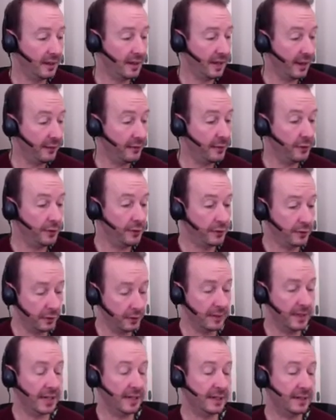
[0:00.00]
If you
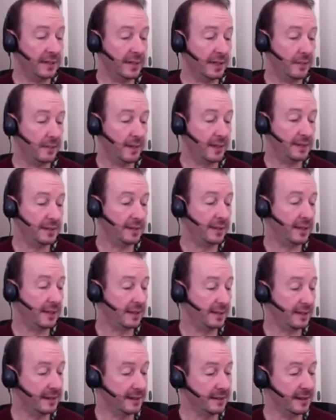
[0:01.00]
do get another mixer
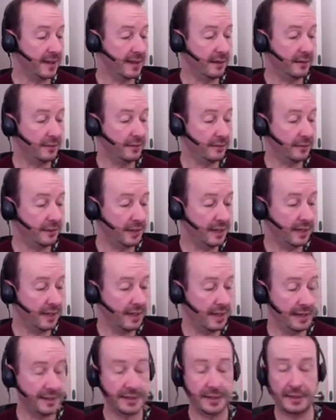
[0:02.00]
that does have the
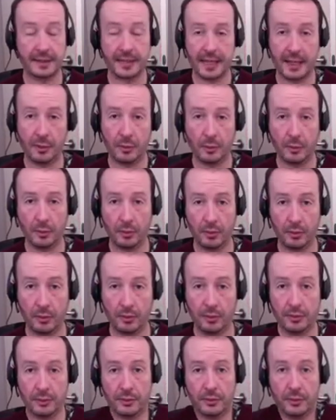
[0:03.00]
XLR
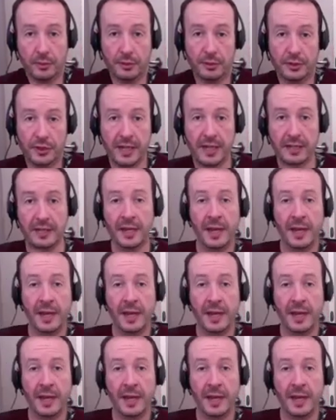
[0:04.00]
or quarter jack,